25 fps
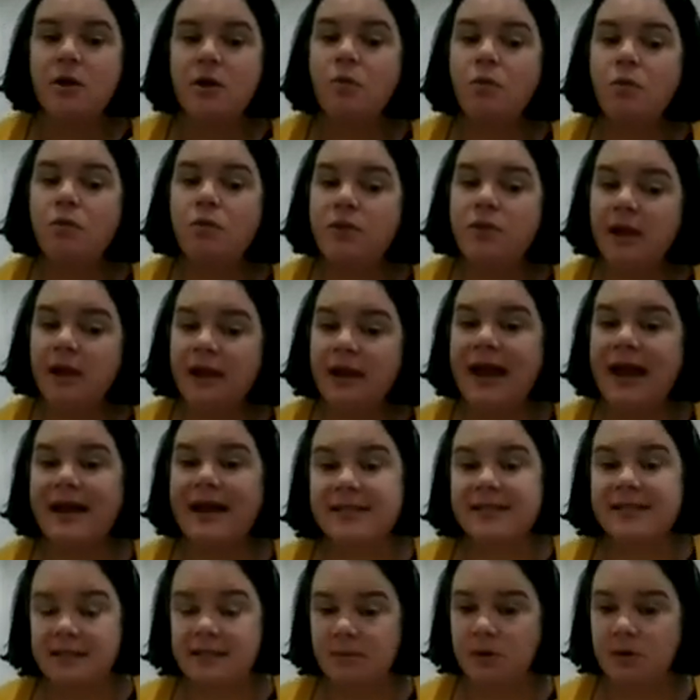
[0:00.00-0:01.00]
The
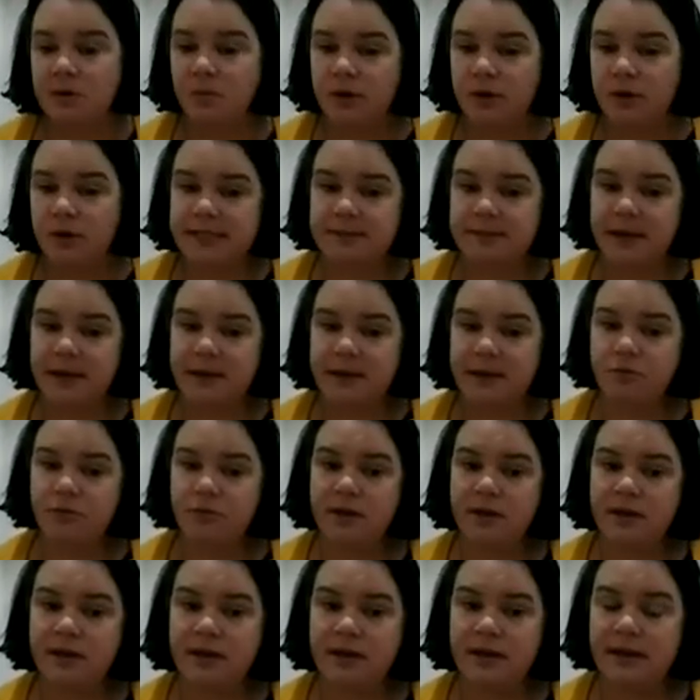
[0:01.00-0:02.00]
last thing we want is people
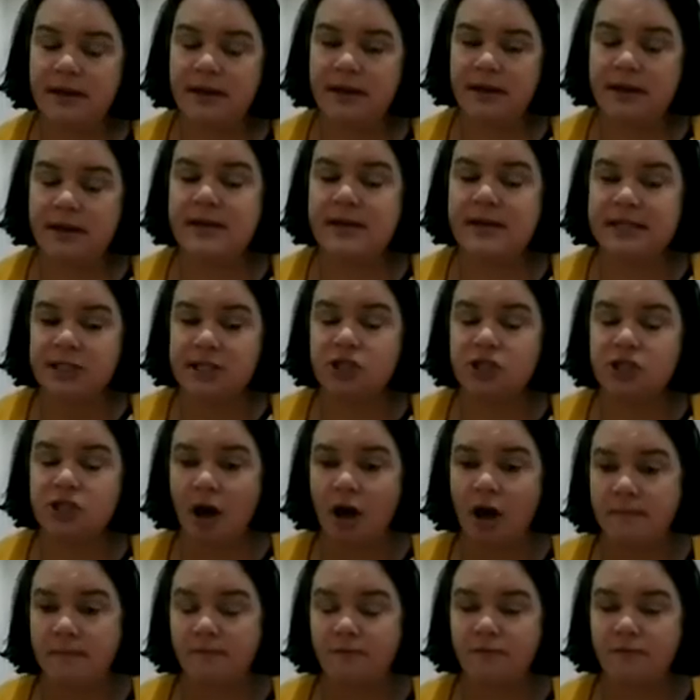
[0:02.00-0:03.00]
in this
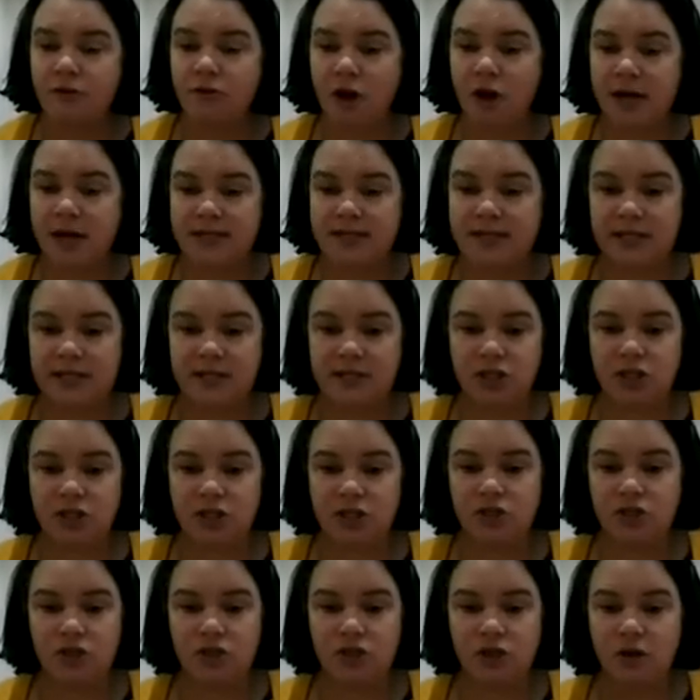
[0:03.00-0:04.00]
time of crisis
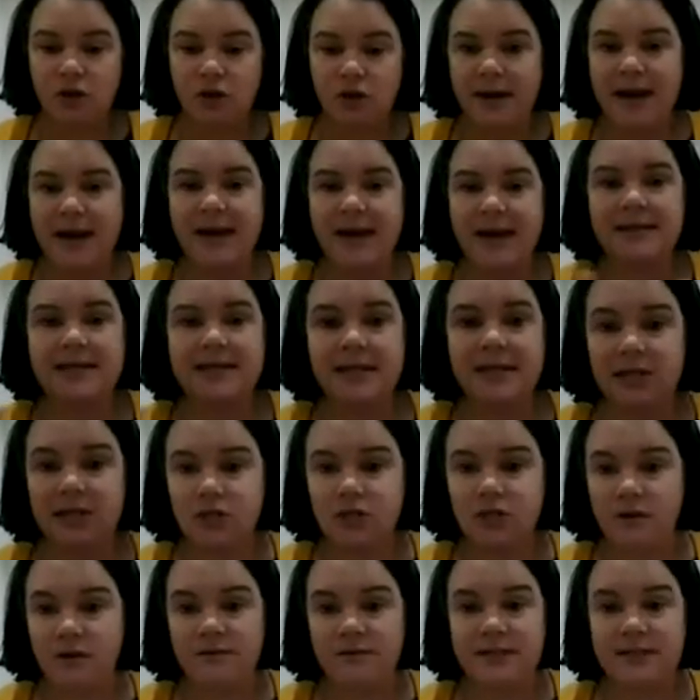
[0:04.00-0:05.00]
to go and access
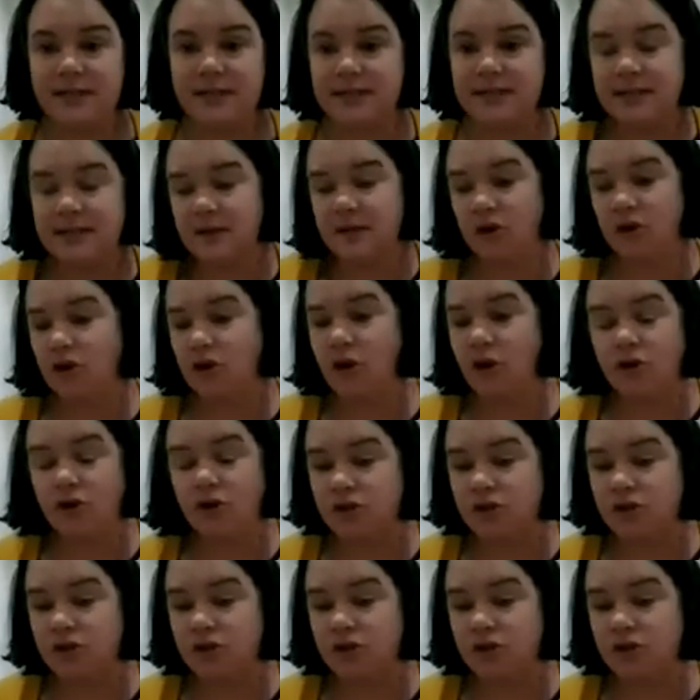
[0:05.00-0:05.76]
services that are not